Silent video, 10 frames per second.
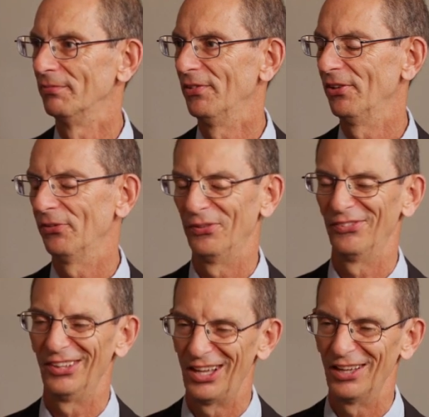This
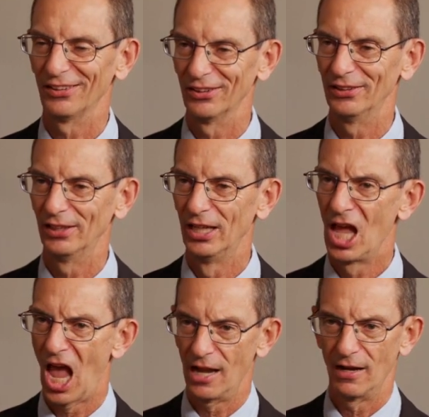was not good.
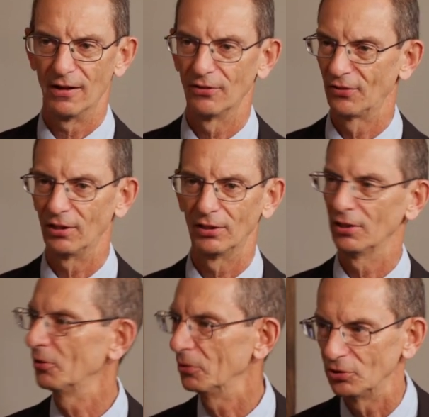And suddenly
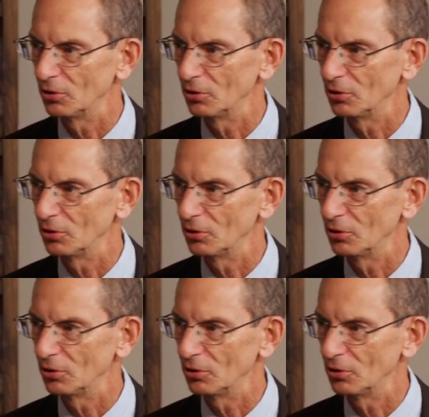the Lord